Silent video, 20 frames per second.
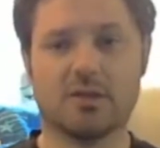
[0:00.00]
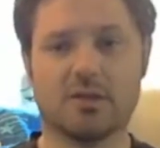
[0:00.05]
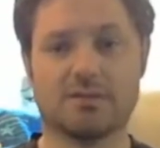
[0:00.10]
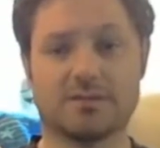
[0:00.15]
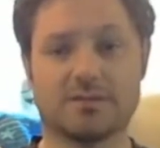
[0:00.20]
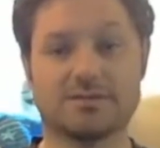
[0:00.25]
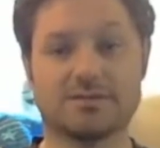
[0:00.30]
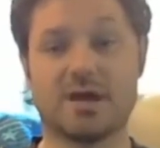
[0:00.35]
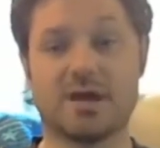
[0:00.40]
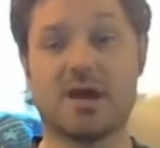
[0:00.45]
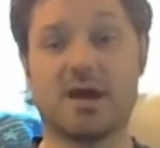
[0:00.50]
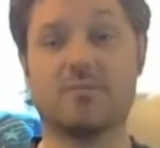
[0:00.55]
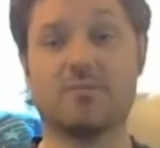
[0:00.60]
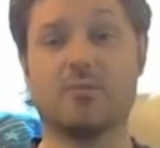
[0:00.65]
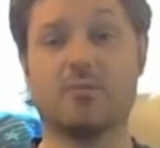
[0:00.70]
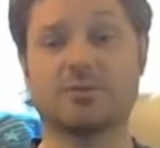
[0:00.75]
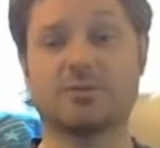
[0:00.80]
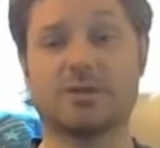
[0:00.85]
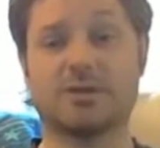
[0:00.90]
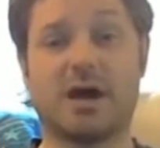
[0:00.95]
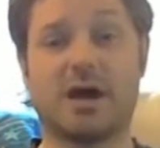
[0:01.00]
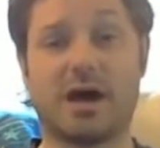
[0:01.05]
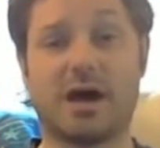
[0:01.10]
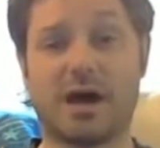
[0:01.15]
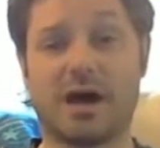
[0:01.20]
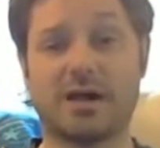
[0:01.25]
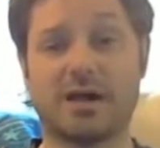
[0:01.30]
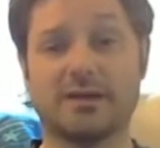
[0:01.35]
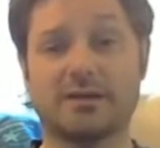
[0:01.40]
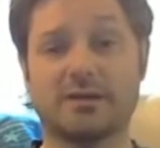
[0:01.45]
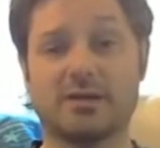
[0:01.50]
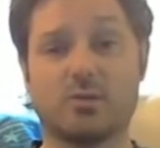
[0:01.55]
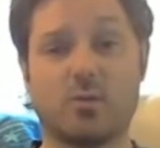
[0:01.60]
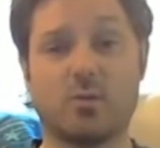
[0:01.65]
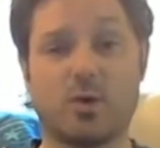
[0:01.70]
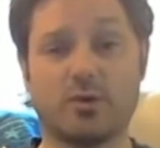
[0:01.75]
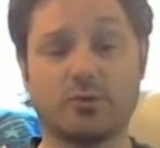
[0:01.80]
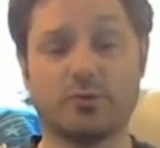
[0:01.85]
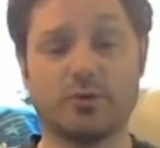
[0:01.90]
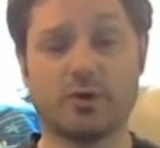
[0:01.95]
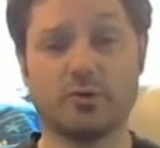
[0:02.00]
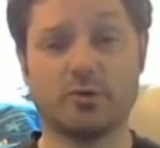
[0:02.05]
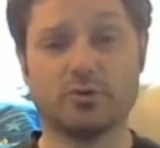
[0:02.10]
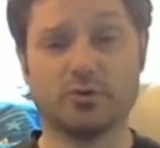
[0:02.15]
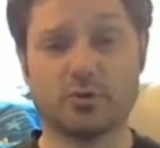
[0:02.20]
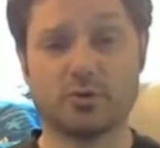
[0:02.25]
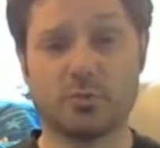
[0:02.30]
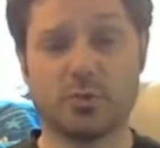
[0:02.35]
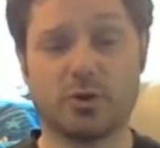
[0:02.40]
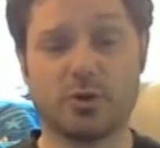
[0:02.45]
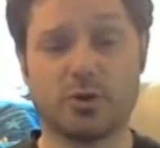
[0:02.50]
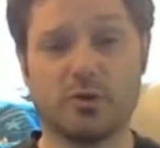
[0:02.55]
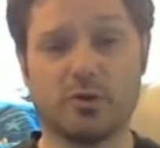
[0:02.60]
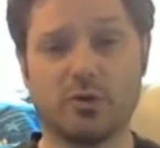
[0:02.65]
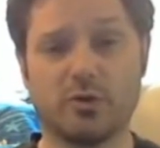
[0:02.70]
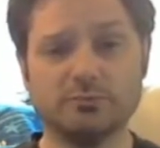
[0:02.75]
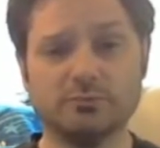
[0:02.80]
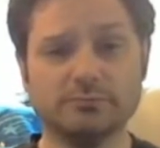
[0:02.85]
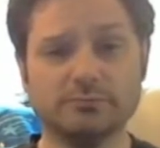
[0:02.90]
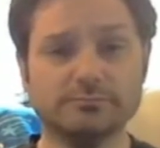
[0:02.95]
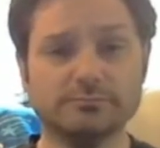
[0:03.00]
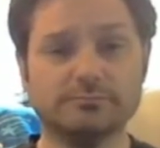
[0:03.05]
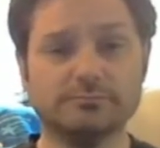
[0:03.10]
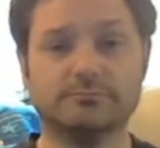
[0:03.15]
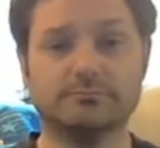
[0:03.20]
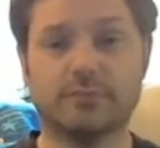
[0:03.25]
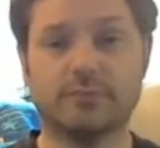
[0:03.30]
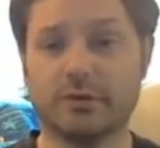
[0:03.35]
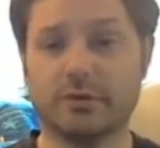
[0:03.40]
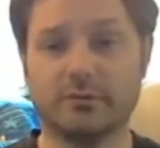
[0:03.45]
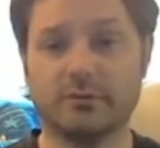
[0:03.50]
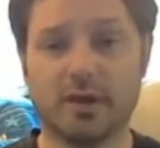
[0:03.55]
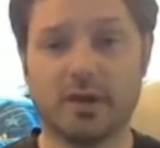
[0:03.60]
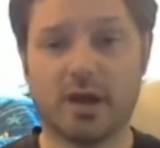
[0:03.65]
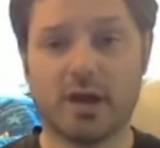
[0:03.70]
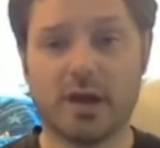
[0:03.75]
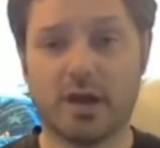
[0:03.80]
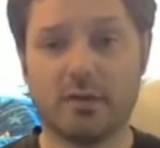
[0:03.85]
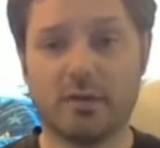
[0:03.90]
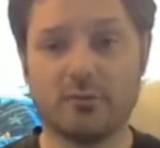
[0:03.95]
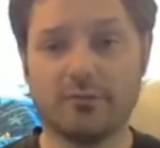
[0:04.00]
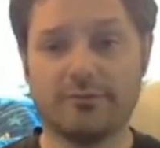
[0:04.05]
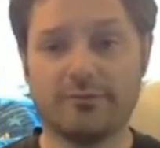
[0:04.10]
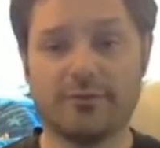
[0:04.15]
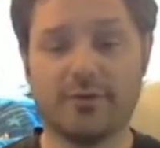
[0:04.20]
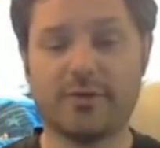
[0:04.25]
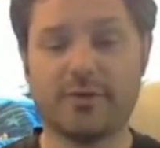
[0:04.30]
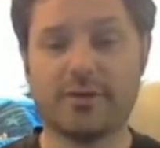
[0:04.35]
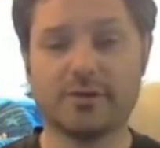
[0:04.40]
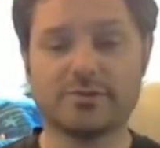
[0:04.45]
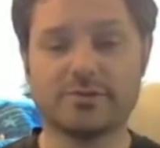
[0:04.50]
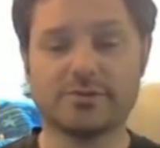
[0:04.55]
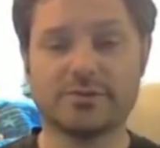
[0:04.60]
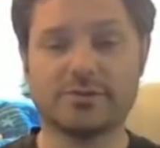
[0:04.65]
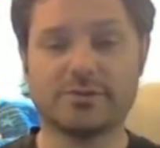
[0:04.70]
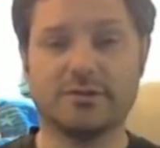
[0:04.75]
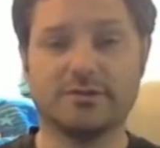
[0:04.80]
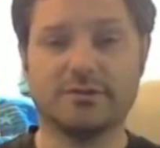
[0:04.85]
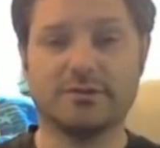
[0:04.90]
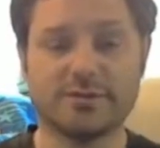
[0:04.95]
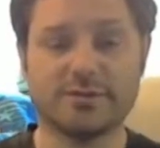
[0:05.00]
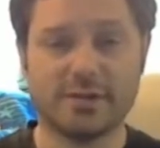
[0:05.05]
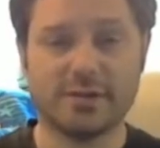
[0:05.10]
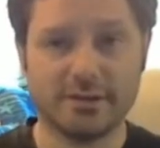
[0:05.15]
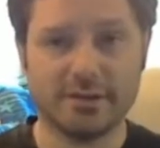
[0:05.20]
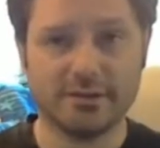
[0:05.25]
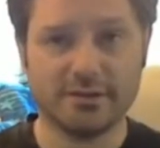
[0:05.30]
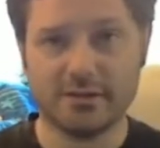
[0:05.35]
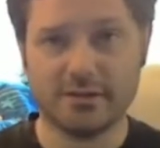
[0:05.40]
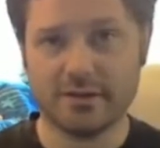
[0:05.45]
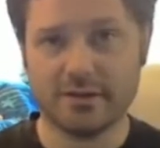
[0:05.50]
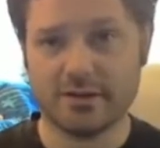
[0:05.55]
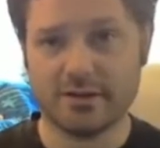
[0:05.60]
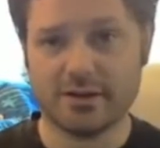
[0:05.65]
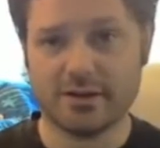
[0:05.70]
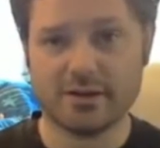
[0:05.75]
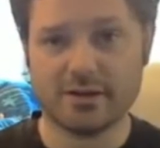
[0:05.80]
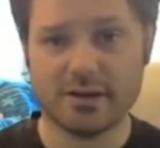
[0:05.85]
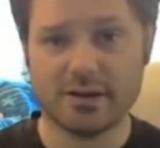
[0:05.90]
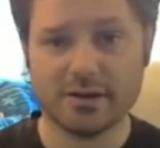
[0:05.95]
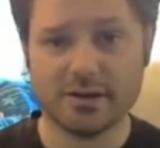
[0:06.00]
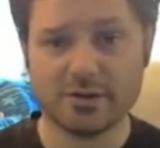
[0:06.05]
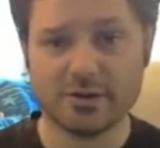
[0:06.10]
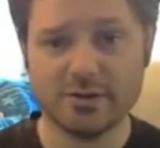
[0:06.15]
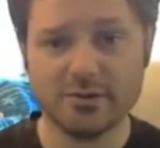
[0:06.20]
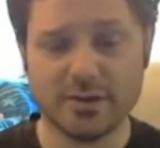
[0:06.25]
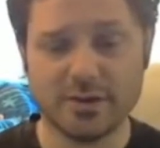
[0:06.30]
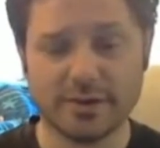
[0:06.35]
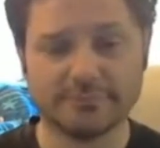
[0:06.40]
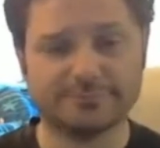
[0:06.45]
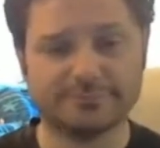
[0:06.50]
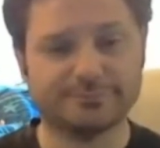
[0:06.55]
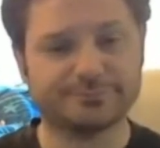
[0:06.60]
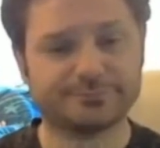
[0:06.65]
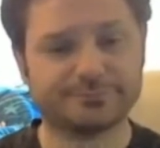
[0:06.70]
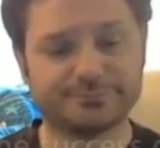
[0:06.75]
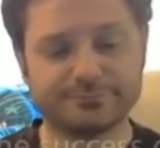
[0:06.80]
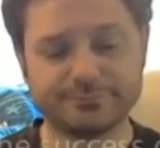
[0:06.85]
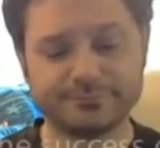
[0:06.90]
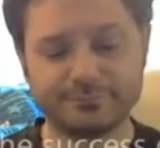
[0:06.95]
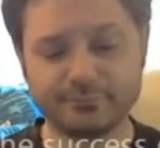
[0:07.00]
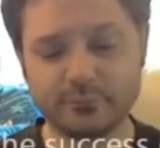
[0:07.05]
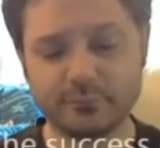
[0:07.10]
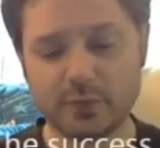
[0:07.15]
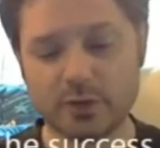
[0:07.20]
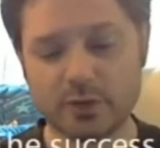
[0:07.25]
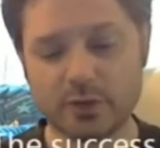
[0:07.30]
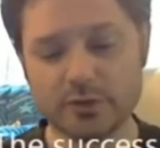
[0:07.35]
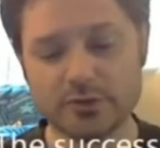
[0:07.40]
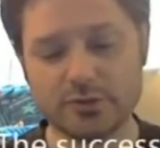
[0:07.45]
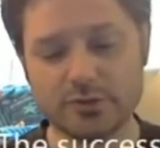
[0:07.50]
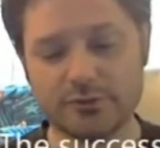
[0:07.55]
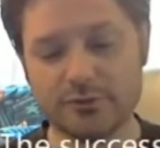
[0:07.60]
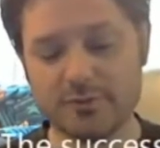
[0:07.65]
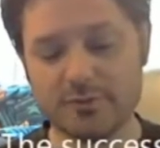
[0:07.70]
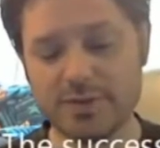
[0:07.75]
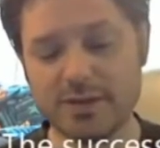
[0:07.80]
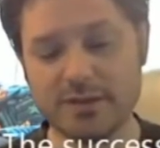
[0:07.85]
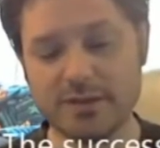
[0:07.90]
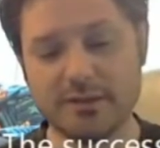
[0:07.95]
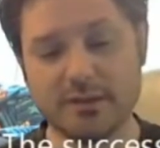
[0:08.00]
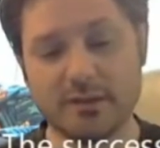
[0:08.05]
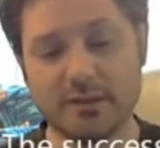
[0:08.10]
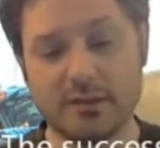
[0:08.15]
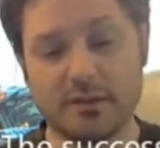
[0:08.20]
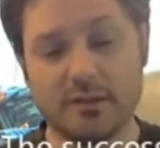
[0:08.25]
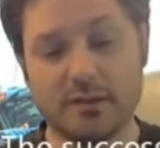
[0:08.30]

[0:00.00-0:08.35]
at the time, wasn't a highly well-known superhero, but I was very interested in seeing it, and I do that. So for me,